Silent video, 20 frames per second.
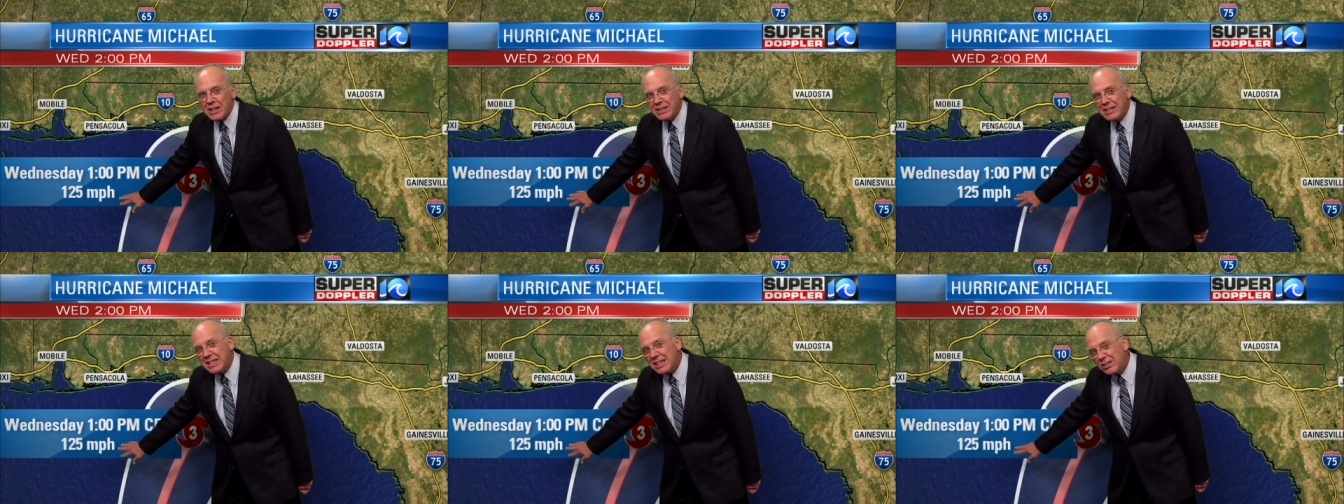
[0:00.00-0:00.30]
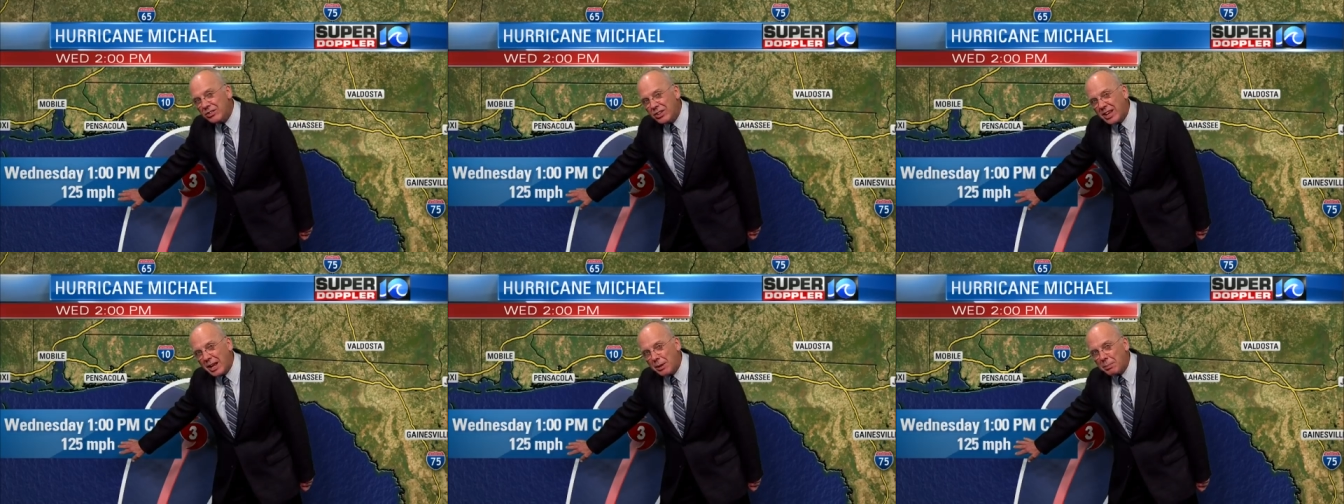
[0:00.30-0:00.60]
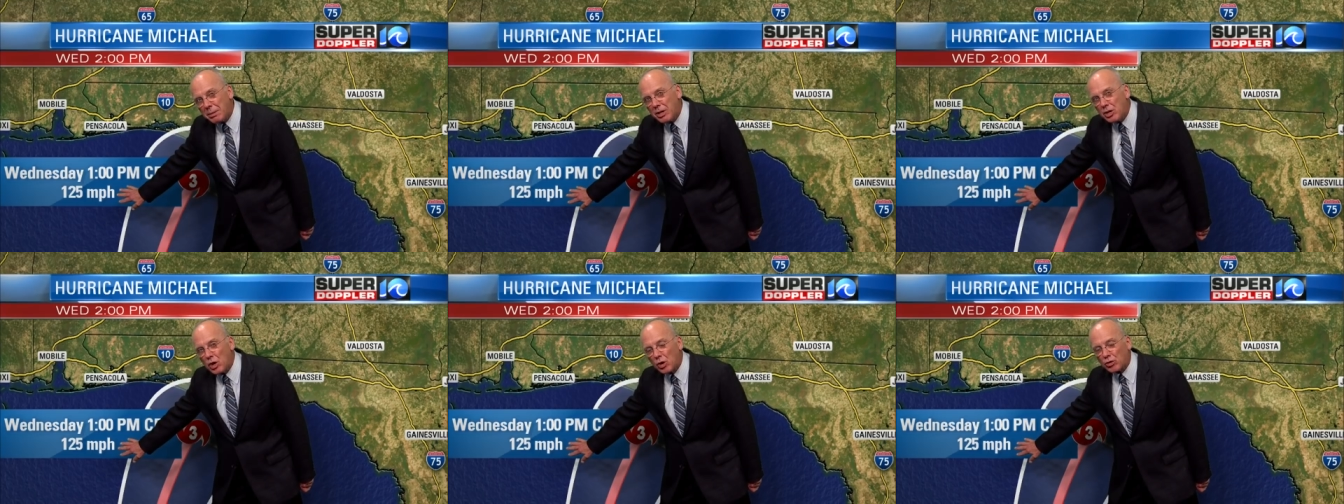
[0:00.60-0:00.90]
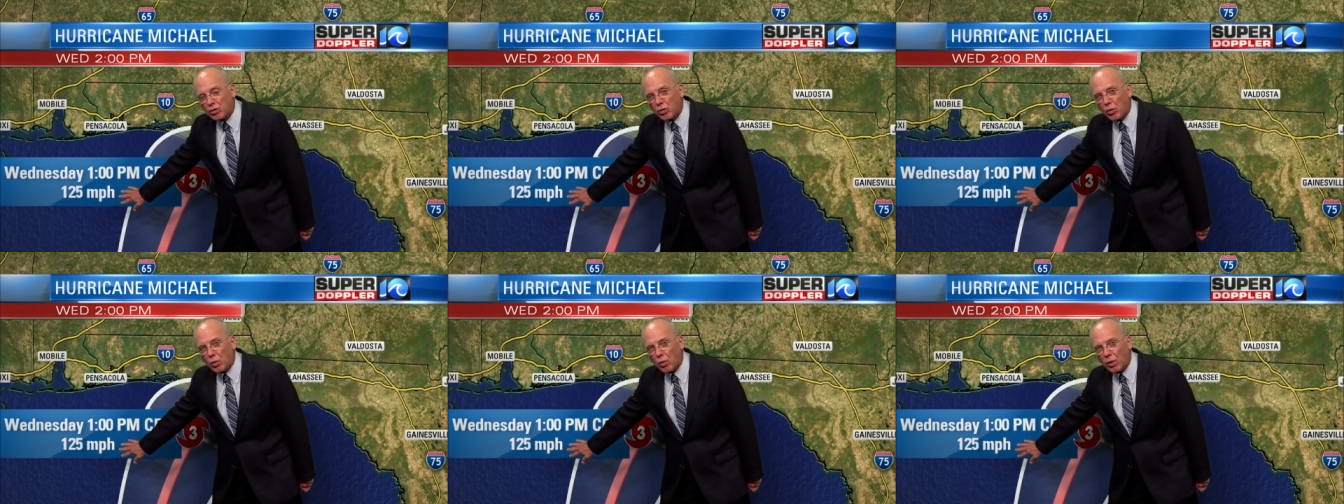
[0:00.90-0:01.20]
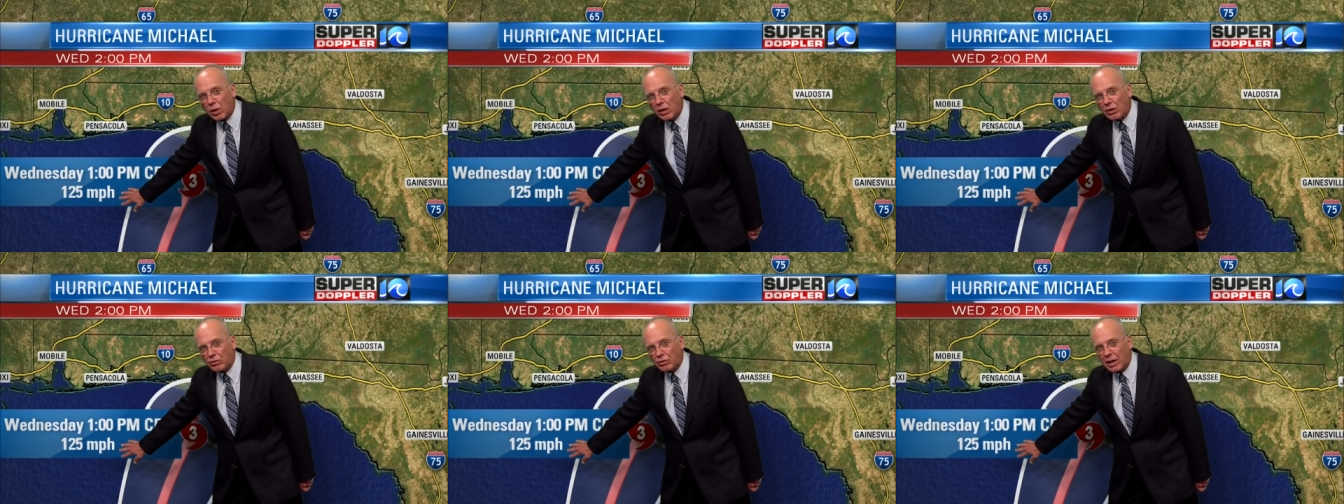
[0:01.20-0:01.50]
these can be
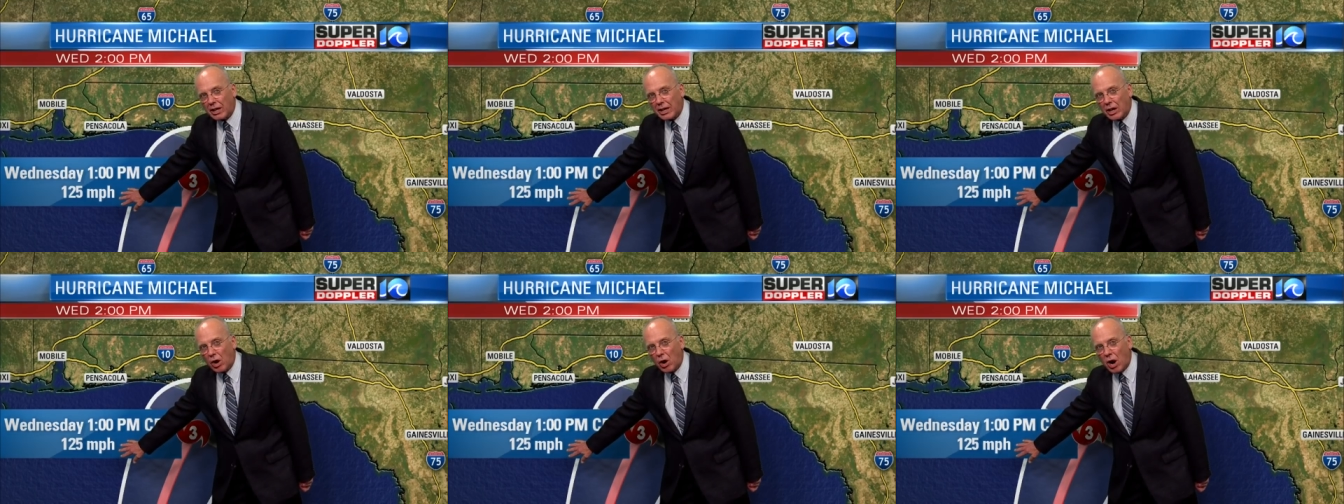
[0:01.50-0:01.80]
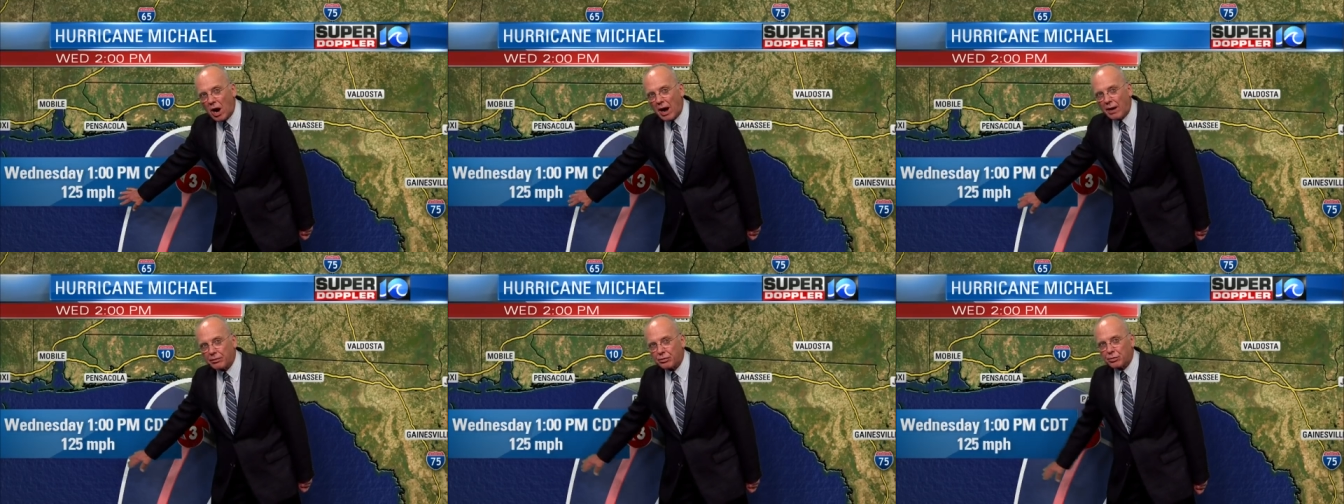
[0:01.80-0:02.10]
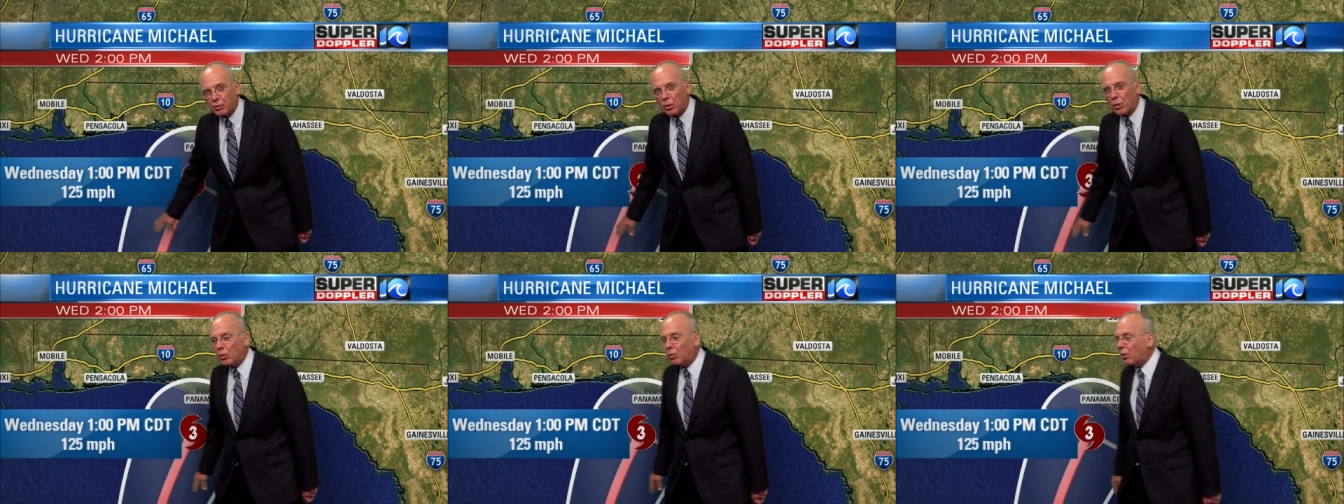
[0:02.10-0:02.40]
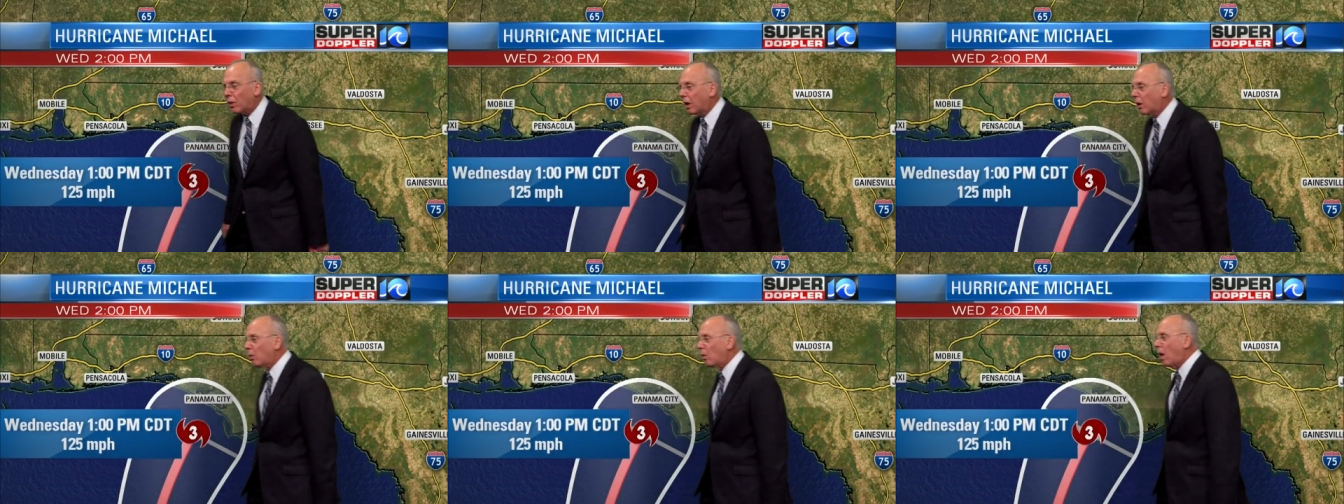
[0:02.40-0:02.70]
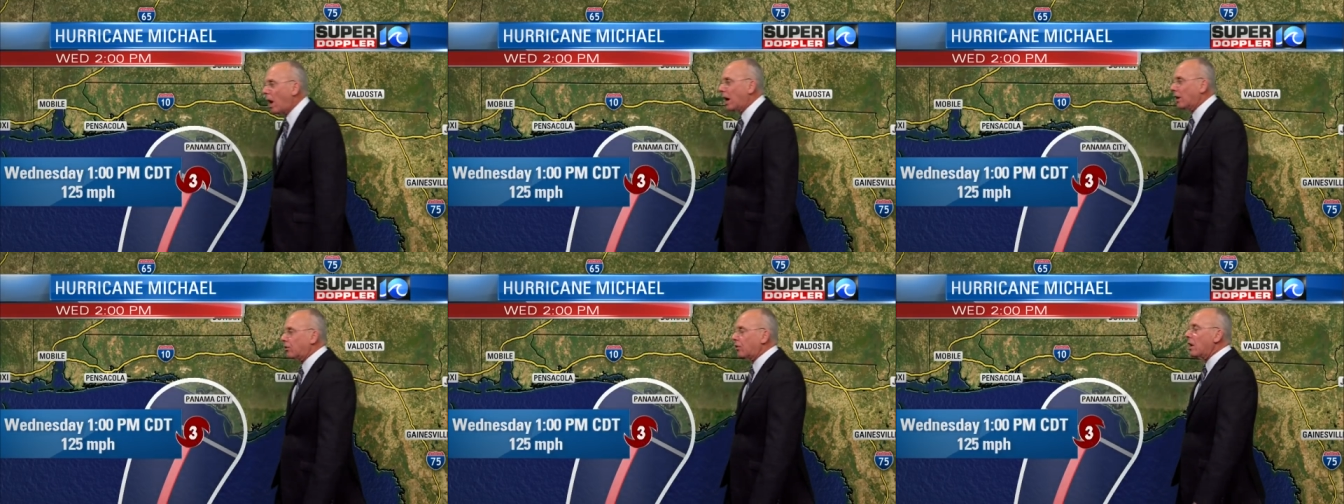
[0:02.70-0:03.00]
notoriously off, so we'll want to
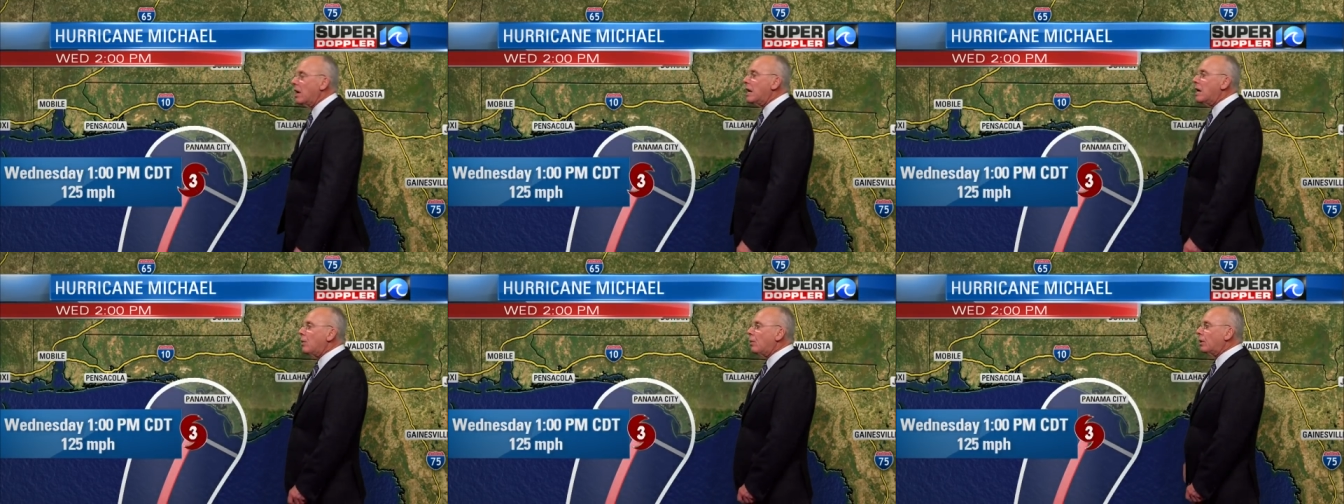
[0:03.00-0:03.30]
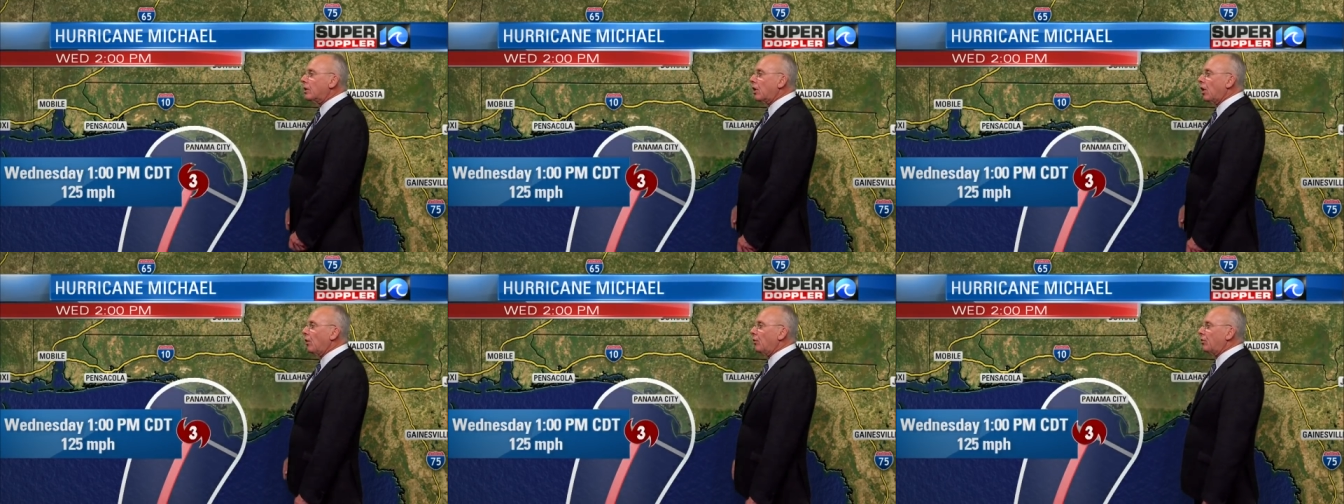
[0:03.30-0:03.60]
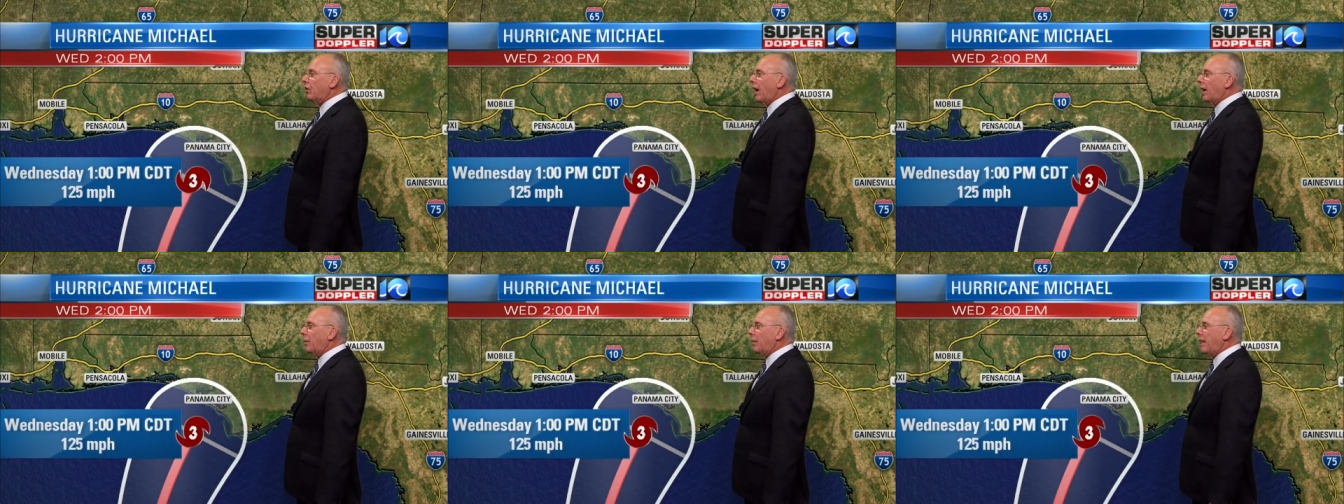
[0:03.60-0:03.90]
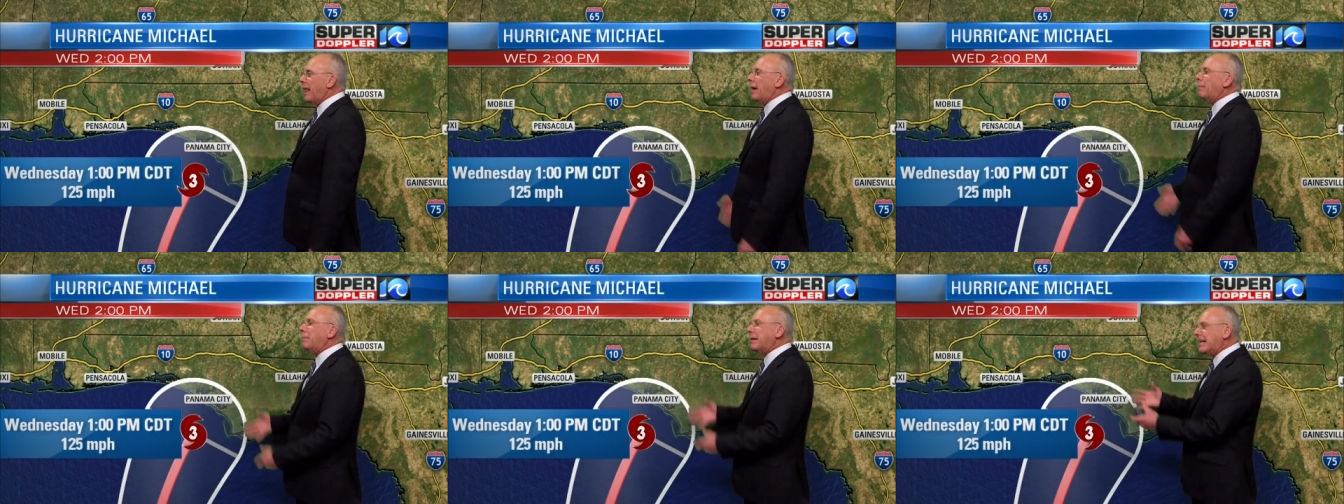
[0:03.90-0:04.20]
watch what goes on with that.